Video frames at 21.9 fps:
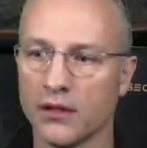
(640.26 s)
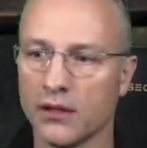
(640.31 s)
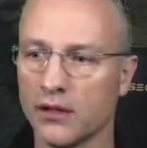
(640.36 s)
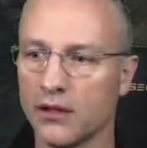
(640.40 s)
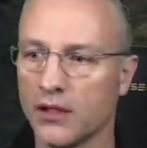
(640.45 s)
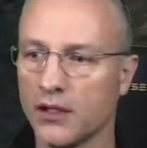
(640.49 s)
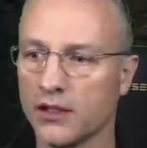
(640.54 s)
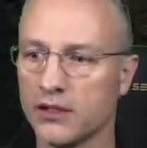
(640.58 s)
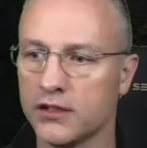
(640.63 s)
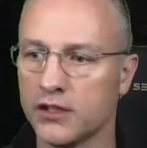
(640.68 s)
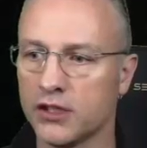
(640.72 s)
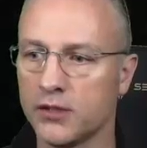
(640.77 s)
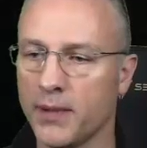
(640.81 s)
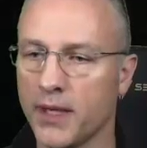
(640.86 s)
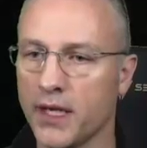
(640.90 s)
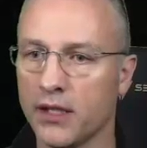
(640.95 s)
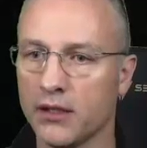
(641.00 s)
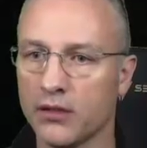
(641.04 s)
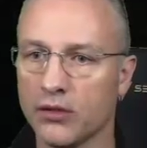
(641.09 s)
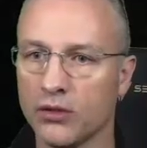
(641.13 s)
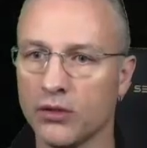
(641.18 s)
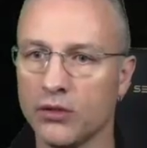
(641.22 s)
I
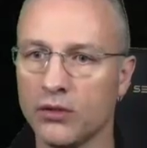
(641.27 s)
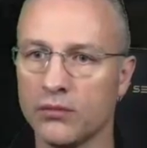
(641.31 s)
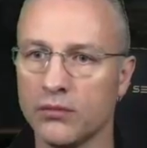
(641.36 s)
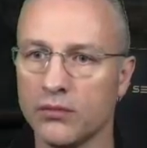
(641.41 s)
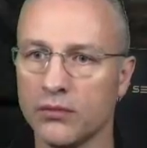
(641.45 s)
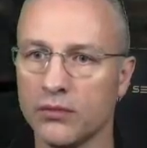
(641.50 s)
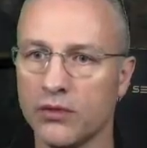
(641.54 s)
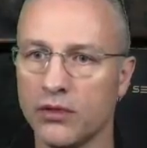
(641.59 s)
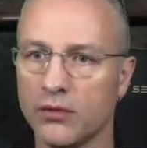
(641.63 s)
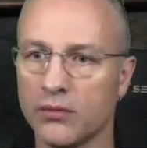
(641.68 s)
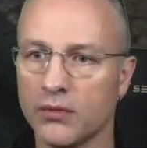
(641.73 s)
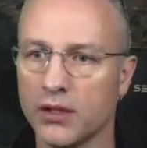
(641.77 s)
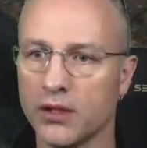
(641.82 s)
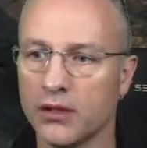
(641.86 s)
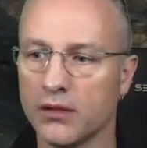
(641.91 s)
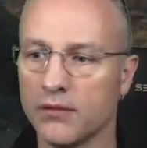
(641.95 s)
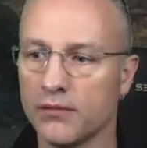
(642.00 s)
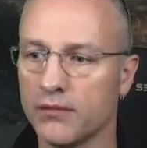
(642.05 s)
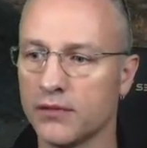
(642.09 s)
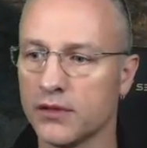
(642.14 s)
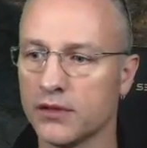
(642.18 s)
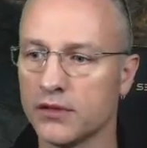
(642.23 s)
suspect... Oh, wrong button.
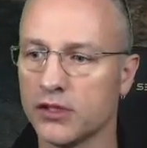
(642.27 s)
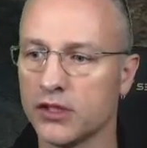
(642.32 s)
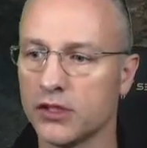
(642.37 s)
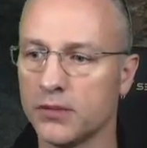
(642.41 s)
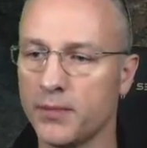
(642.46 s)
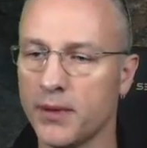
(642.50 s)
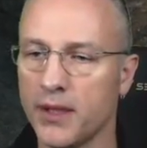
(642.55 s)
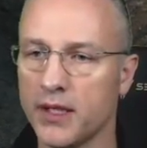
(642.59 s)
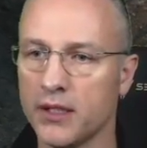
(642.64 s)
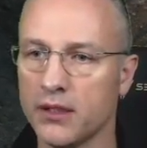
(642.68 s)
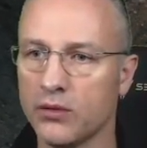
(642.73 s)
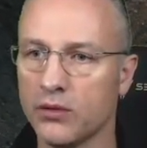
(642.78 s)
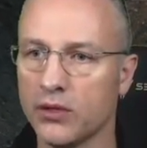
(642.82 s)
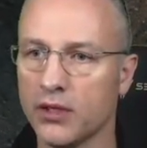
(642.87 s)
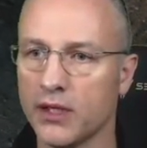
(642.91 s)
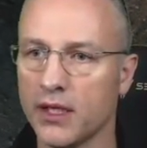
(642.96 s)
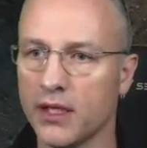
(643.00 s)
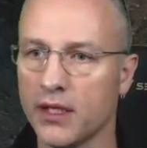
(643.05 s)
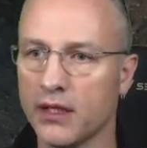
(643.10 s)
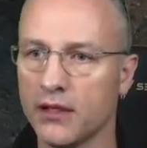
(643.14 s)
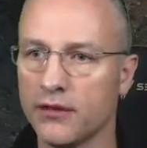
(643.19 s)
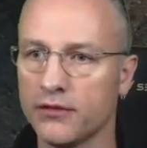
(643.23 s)
I suspect I'm going to
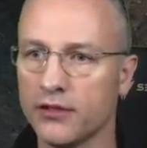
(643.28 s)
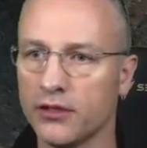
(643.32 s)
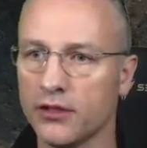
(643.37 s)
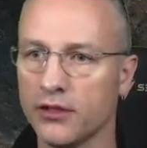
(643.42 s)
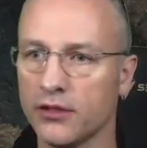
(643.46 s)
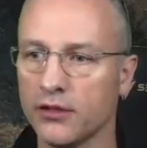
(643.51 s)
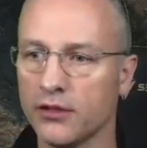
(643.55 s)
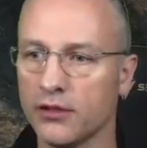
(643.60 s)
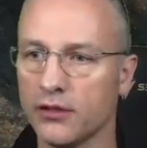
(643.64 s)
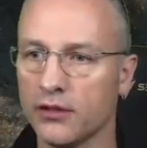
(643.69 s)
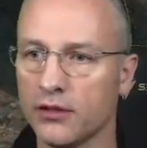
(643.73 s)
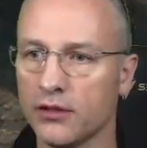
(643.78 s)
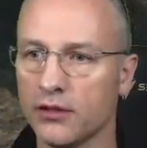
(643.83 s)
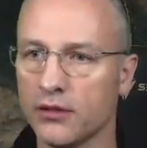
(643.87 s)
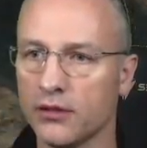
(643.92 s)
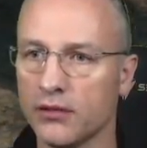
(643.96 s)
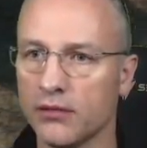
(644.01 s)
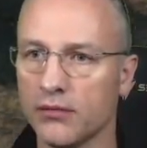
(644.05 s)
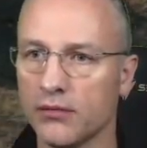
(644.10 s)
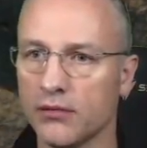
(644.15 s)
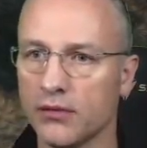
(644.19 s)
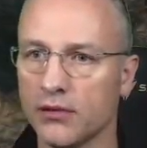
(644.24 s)
have to
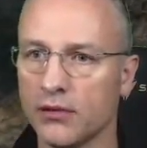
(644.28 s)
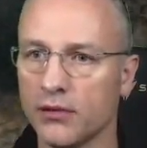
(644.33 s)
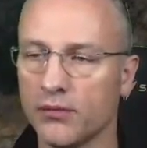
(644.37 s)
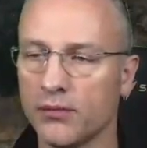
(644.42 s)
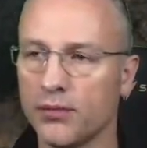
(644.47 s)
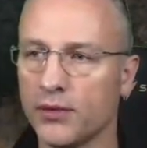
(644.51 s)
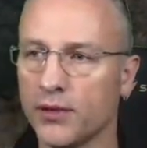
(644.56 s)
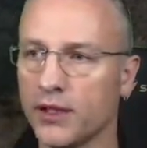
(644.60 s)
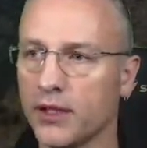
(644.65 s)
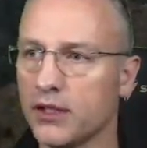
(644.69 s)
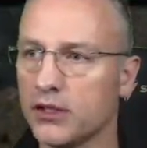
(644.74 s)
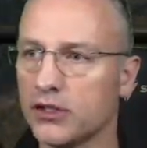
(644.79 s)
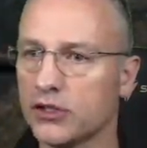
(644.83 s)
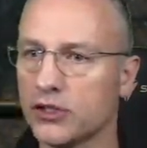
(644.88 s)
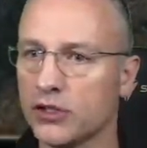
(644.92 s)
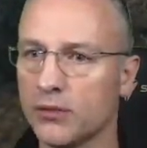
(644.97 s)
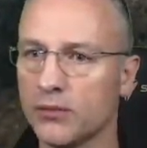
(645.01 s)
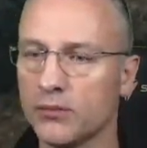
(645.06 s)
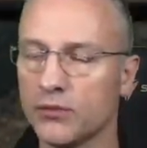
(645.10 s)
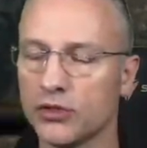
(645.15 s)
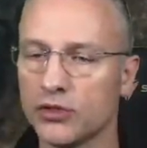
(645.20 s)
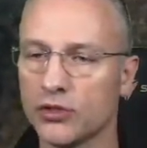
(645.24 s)
bring
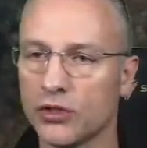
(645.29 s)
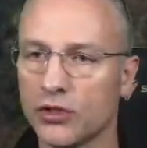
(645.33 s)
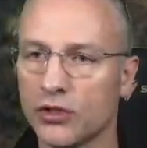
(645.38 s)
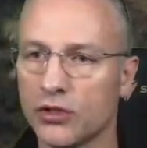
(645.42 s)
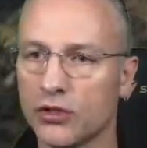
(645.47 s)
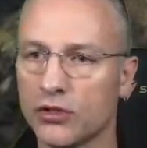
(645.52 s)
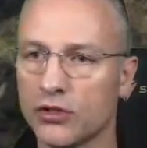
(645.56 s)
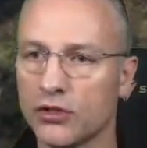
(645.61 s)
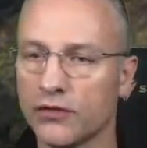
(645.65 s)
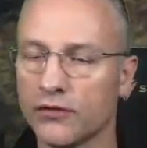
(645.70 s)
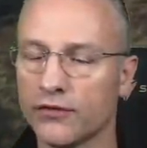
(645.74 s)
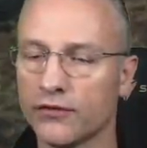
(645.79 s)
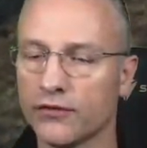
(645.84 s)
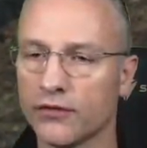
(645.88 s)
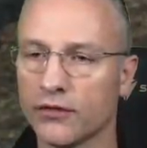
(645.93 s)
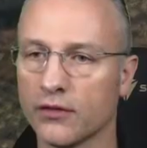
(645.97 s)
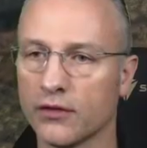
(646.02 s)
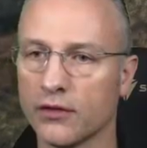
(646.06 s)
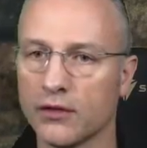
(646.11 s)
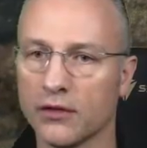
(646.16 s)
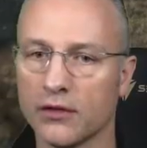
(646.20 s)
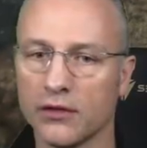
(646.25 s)
some sort of
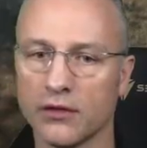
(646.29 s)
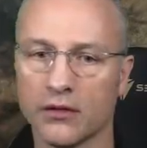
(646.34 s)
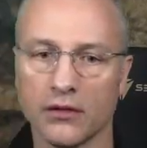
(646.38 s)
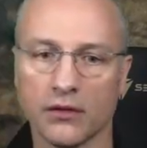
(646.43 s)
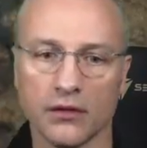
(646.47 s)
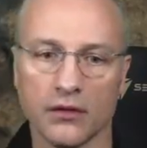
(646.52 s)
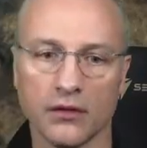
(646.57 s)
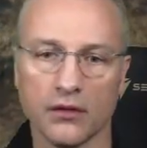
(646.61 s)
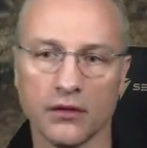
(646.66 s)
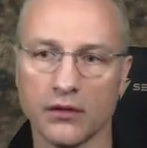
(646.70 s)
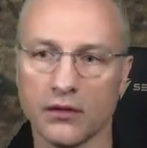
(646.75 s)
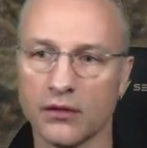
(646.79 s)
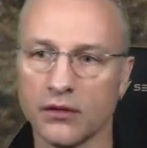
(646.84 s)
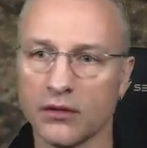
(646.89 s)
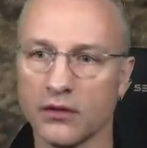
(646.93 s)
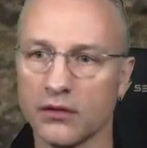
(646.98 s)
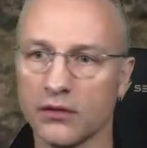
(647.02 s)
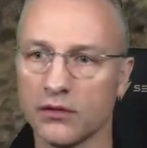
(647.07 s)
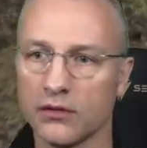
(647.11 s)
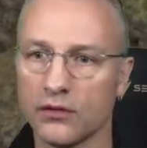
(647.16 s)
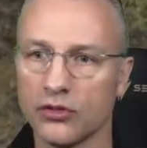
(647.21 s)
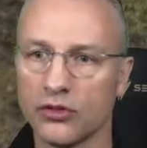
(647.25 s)

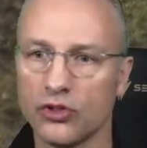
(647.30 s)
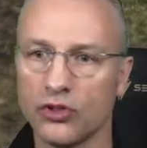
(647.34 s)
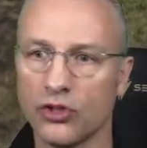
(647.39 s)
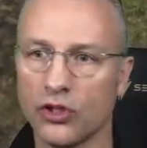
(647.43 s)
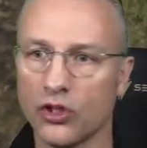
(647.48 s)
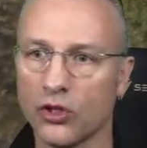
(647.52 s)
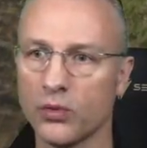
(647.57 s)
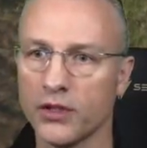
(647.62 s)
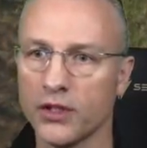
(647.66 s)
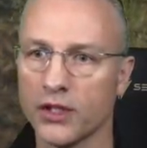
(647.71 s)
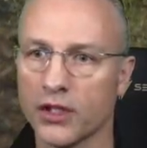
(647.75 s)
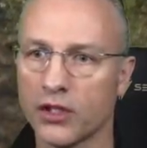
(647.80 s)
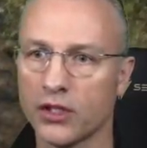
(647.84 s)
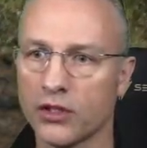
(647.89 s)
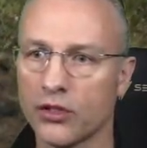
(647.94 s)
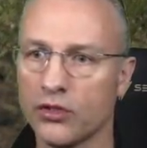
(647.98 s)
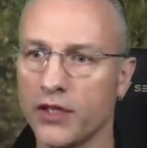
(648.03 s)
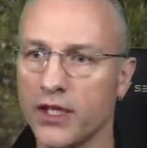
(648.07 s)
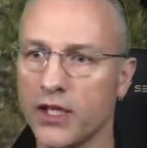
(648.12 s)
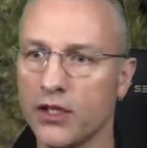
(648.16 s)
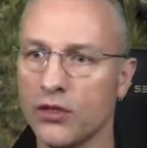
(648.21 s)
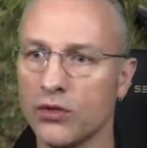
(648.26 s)
truck with a
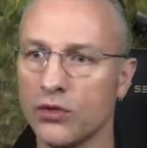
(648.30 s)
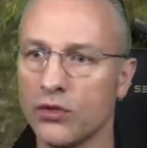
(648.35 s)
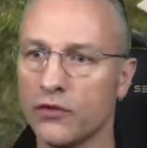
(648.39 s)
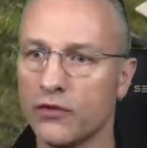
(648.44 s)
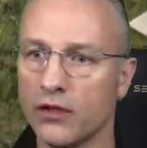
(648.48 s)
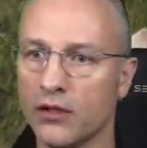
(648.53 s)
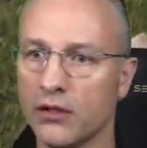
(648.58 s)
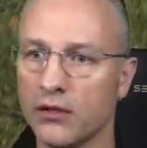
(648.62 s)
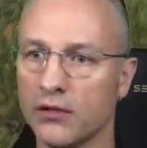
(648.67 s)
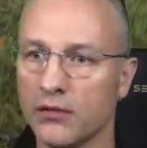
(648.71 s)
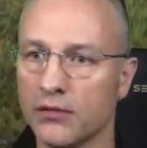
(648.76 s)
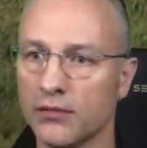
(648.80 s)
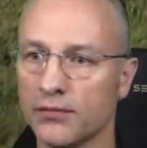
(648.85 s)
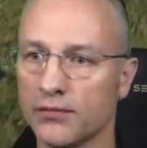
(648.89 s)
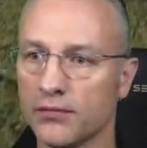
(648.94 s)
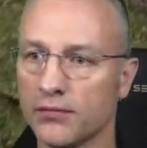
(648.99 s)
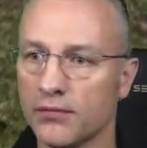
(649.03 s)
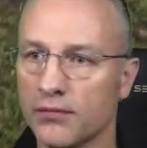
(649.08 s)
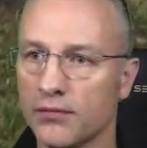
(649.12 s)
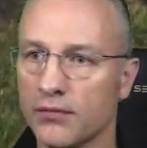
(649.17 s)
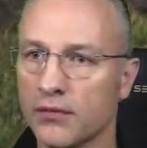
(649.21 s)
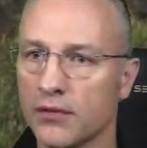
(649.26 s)
crane over.
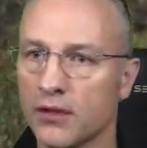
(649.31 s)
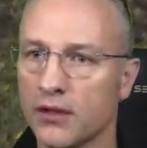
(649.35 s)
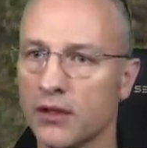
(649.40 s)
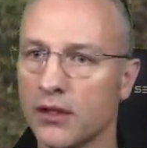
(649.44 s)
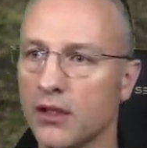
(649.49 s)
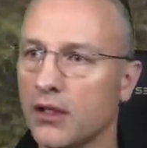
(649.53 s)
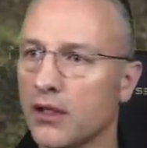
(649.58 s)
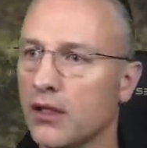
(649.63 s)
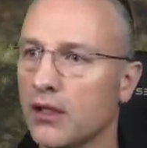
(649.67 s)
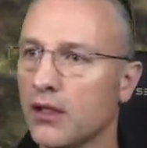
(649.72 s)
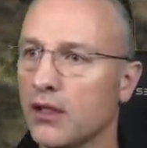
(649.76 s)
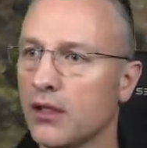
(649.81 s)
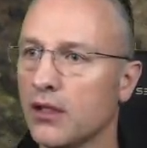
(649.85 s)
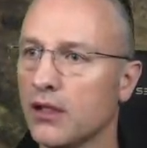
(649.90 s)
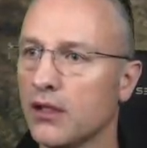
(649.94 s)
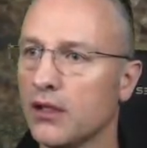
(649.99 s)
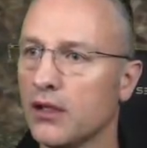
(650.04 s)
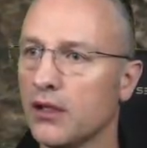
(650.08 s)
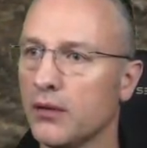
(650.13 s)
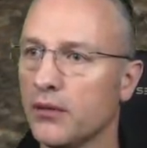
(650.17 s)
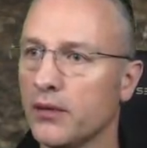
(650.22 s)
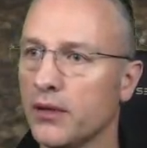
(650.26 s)

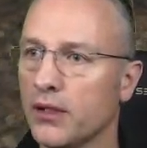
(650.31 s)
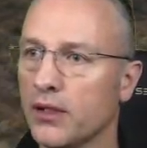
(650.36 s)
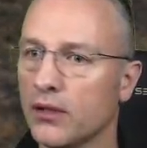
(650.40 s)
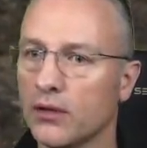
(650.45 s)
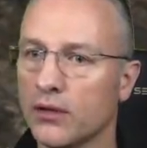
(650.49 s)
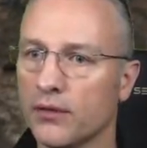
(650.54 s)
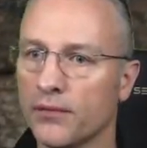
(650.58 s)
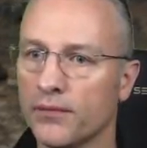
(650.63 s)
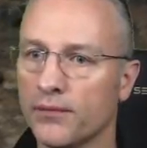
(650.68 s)
There we go.